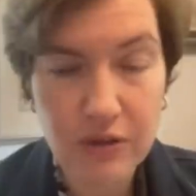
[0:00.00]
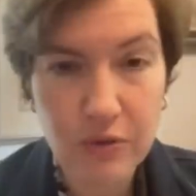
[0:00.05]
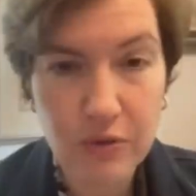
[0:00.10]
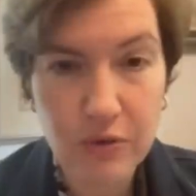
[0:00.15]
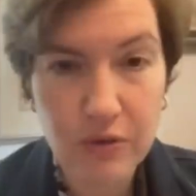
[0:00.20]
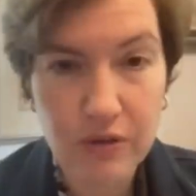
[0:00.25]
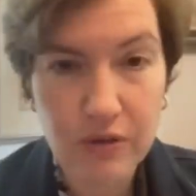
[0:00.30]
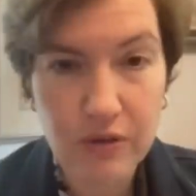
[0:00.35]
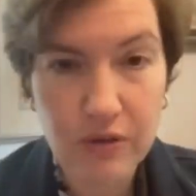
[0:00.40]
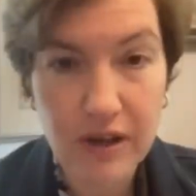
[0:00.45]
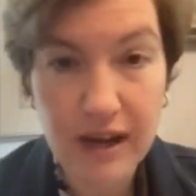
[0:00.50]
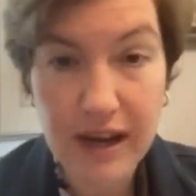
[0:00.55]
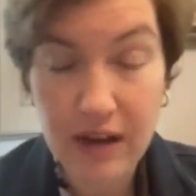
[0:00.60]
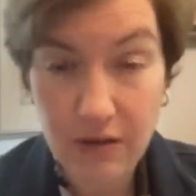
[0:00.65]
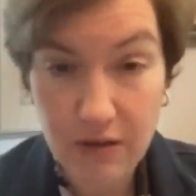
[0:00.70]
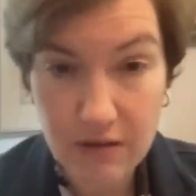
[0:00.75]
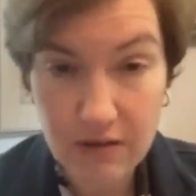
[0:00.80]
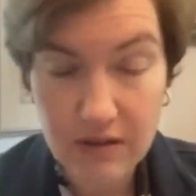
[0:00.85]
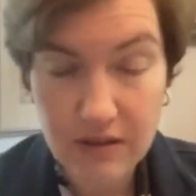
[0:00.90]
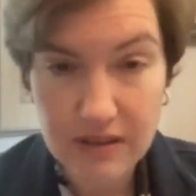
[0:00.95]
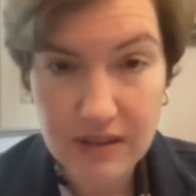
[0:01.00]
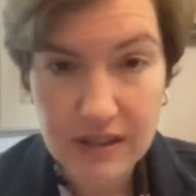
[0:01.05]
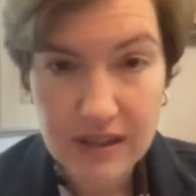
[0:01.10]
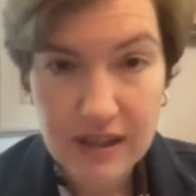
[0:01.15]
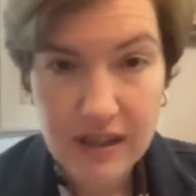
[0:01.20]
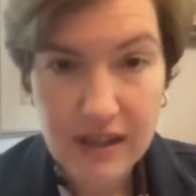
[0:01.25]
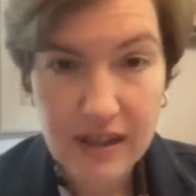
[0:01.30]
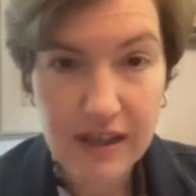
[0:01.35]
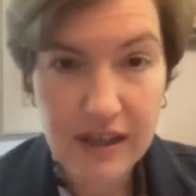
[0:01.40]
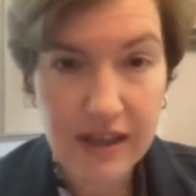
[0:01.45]
corridor, and aren't,
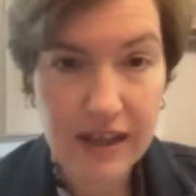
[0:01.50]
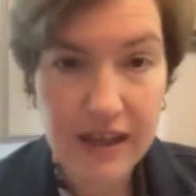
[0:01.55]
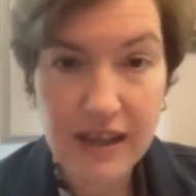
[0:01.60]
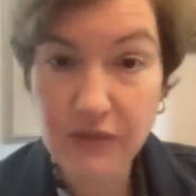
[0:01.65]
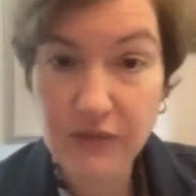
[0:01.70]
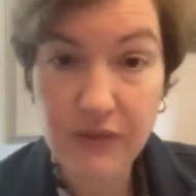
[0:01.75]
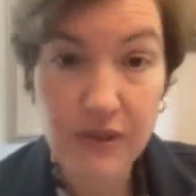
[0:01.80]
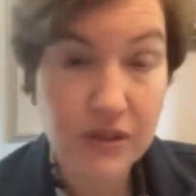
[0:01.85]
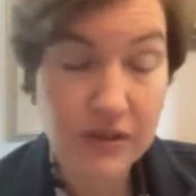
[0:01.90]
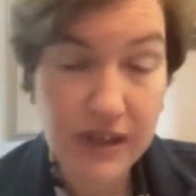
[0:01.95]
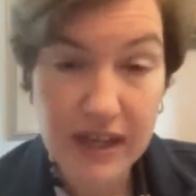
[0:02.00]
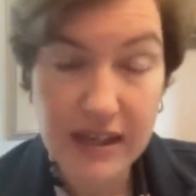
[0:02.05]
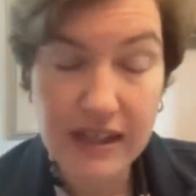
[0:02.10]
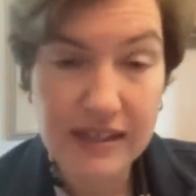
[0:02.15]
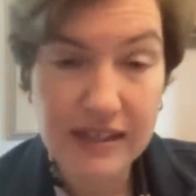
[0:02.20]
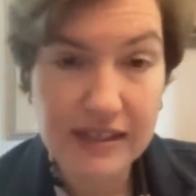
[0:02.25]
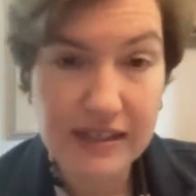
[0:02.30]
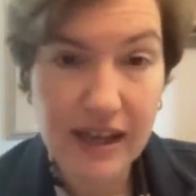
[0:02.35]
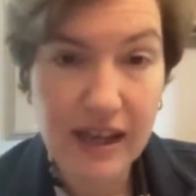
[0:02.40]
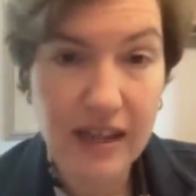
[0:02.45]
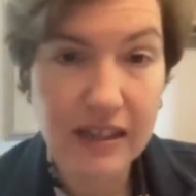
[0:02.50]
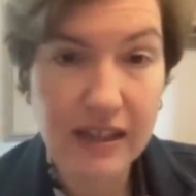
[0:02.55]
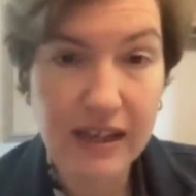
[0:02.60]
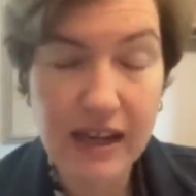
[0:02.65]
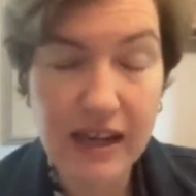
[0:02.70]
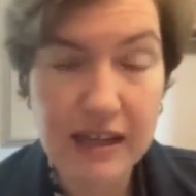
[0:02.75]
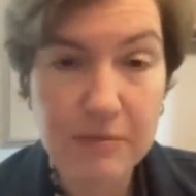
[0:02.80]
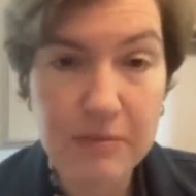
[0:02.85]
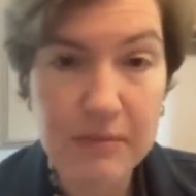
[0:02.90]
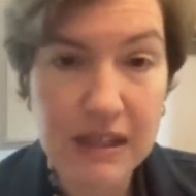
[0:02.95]
as far as I can tell,
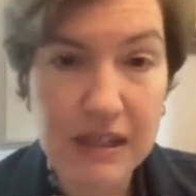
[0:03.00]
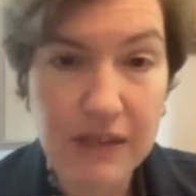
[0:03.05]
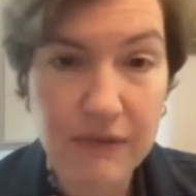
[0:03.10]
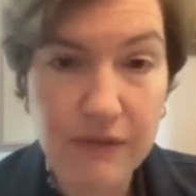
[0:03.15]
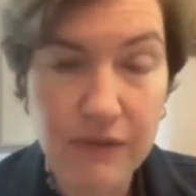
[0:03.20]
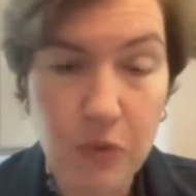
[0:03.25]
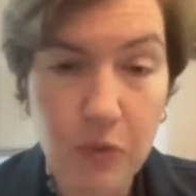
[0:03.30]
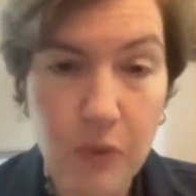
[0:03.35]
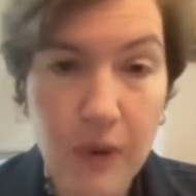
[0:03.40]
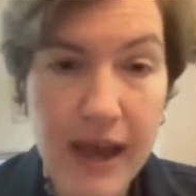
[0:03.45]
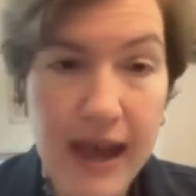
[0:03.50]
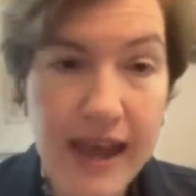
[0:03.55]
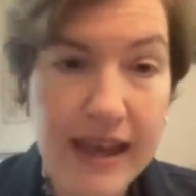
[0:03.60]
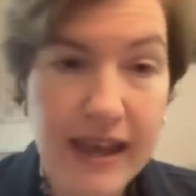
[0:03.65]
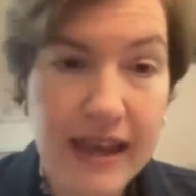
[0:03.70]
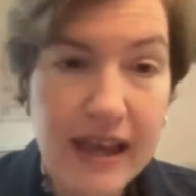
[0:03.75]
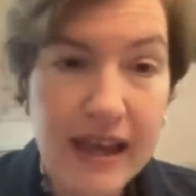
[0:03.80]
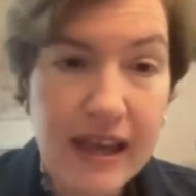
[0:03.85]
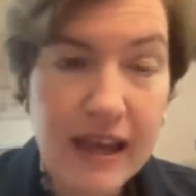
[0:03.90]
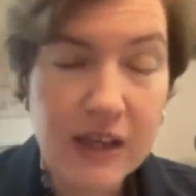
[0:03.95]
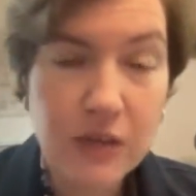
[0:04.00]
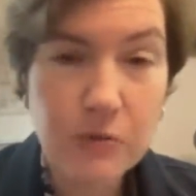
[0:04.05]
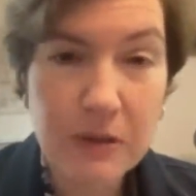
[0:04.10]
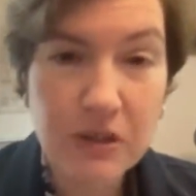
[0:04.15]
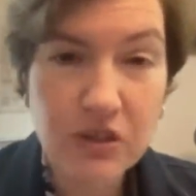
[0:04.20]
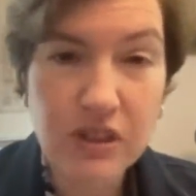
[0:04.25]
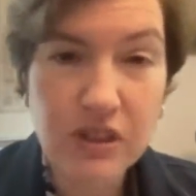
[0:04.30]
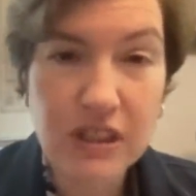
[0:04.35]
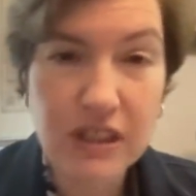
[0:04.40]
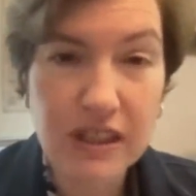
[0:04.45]
in any meaningful way,
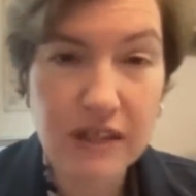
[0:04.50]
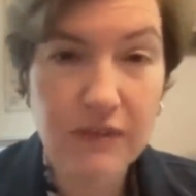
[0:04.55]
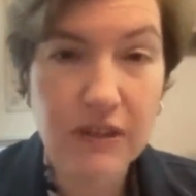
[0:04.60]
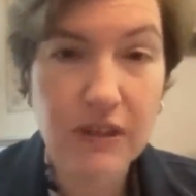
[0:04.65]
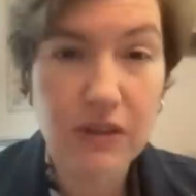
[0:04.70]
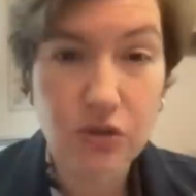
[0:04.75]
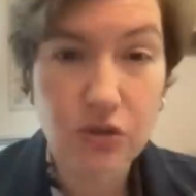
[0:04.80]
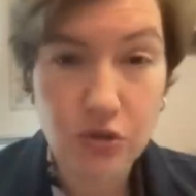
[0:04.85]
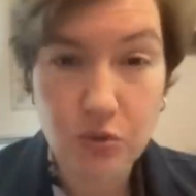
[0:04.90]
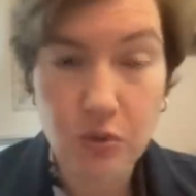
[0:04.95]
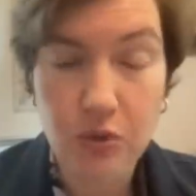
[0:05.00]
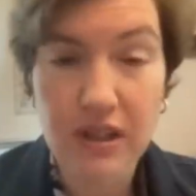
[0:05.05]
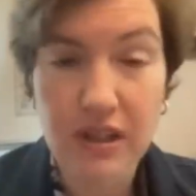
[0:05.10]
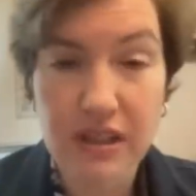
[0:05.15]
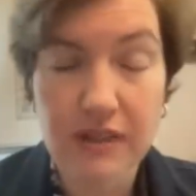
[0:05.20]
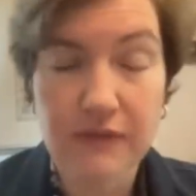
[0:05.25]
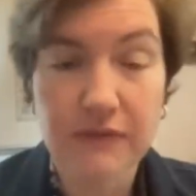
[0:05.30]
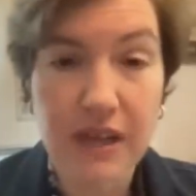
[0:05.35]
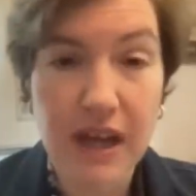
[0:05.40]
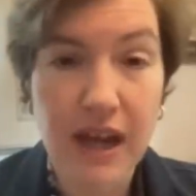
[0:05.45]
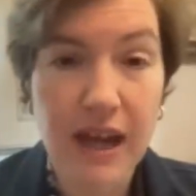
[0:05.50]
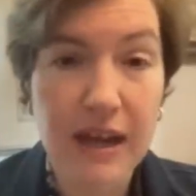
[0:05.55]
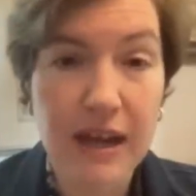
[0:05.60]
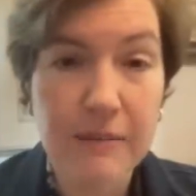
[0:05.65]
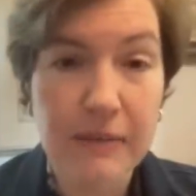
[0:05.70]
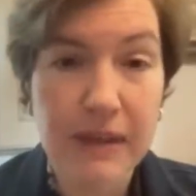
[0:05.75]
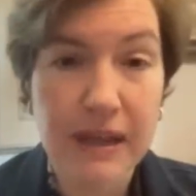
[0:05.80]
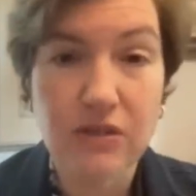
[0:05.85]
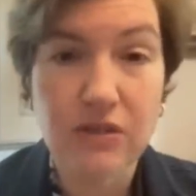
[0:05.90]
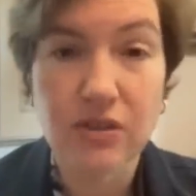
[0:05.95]
especially given the shortness of
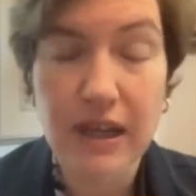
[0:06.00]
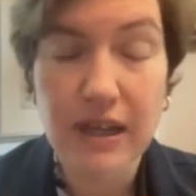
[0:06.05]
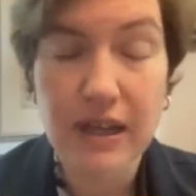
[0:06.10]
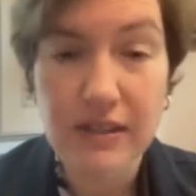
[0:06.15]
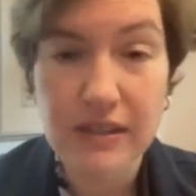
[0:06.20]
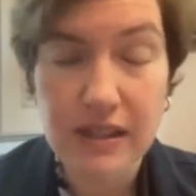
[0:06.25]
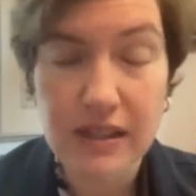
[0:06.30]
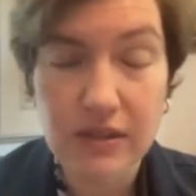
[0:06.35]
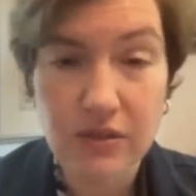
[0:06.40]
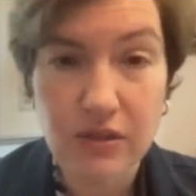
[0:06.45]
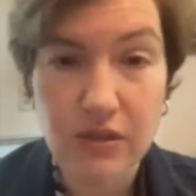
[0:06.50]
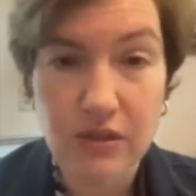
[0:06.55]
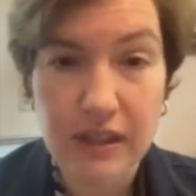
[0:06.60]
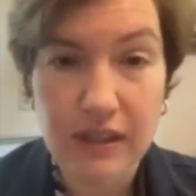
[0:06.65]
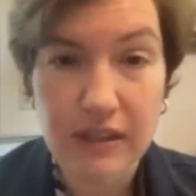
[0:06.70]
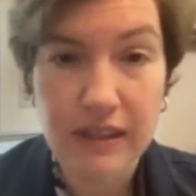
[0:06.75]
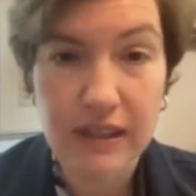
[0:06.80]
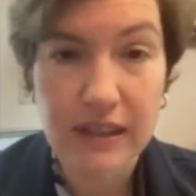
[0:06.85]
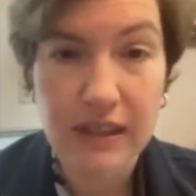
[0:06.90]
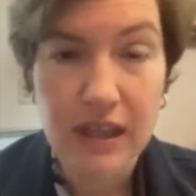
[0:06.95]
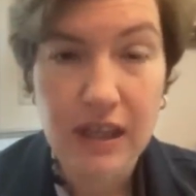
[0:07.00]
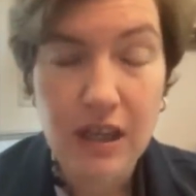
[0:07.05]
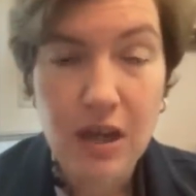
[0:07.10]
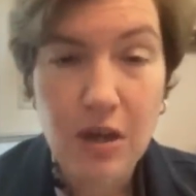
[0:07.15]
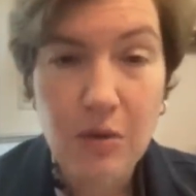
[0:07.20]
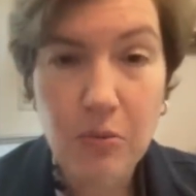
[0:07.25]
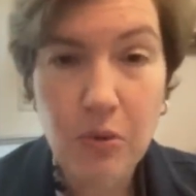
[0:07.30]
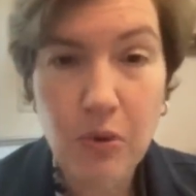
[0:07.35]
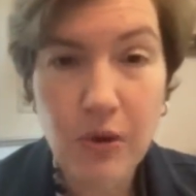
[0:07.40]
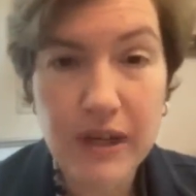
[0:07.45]
time that Giles has correctly
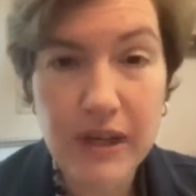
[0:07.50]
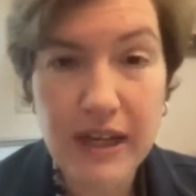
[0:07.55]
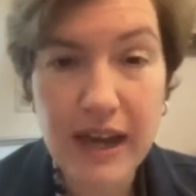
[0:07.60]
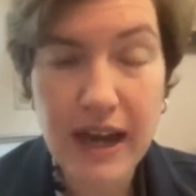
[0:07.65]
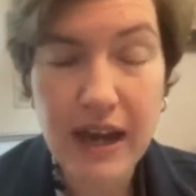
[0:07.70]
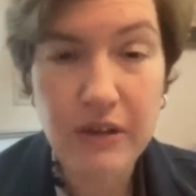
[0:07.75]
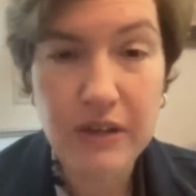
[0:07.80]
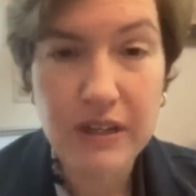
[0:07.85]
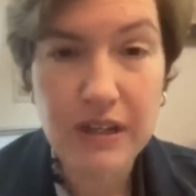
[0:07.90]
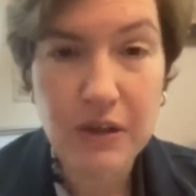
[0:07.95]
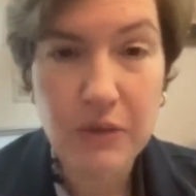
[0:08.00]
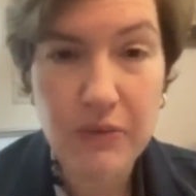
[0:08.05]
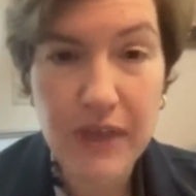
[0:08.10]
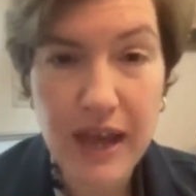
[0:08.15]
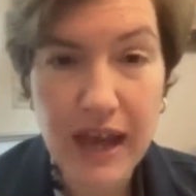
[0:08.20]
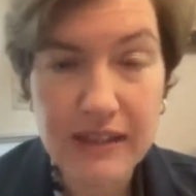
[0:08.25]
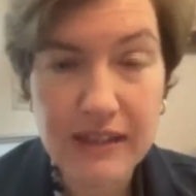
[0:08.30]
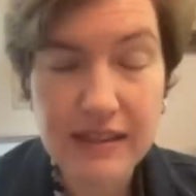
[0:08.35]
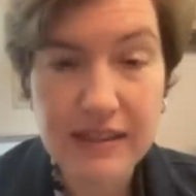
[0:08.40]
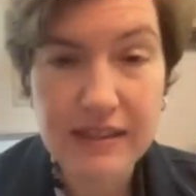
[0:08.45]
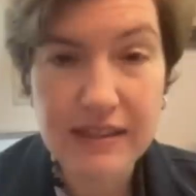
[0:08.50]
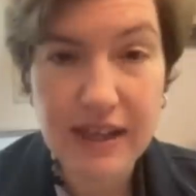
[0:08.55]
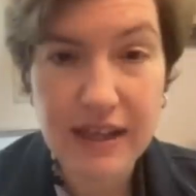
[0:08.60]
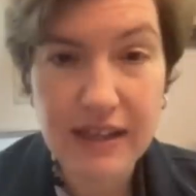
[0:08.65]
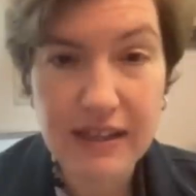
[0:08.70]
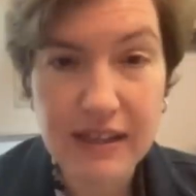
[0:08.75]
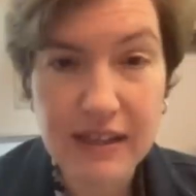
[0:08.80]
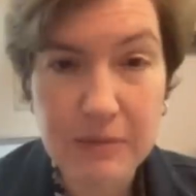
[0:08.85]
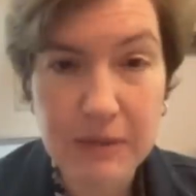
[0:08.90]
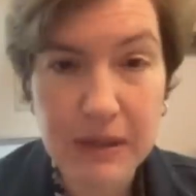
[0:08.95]
pointed out. You know, that's the
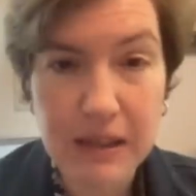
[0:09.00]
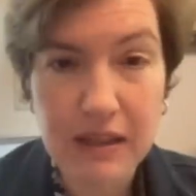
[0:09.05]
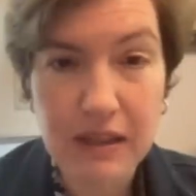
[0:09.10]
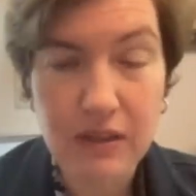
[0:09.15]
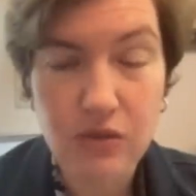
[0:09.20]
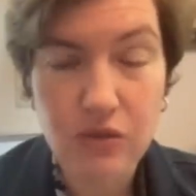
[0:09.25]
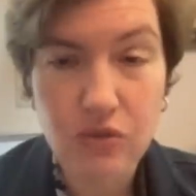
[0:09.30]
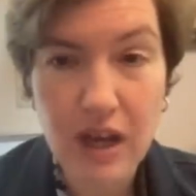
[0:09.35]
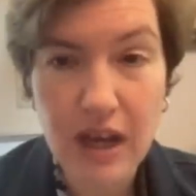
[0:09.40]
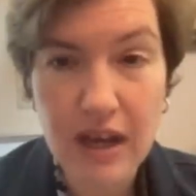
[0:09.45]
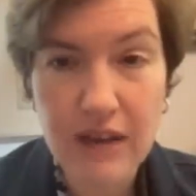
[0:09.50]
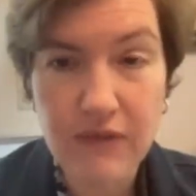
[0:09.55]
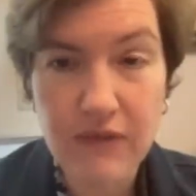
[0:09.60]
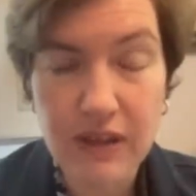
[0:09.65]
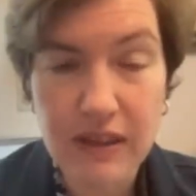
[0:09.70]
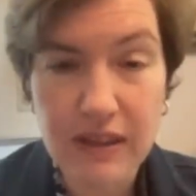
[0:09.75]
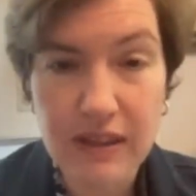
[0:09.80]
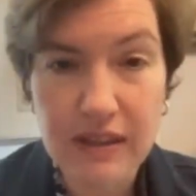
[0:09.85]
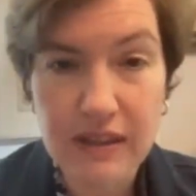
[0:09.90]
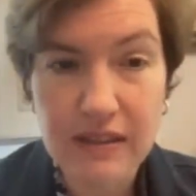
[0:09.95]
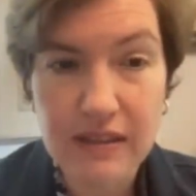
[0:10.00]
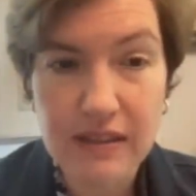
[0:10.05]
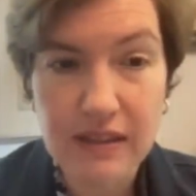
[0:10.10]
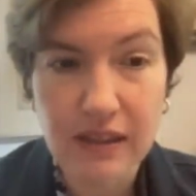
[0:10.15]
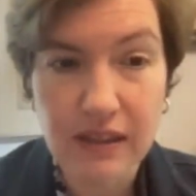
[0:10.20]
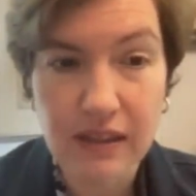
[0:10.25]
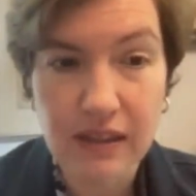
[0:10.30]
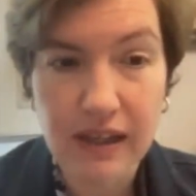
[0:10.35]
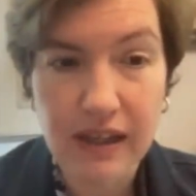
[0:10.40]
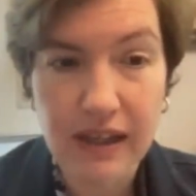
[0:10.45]
dynamic driving things
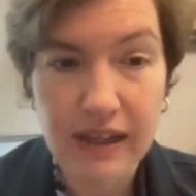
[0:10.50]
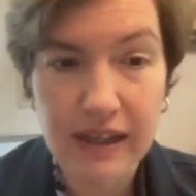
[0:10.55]
here.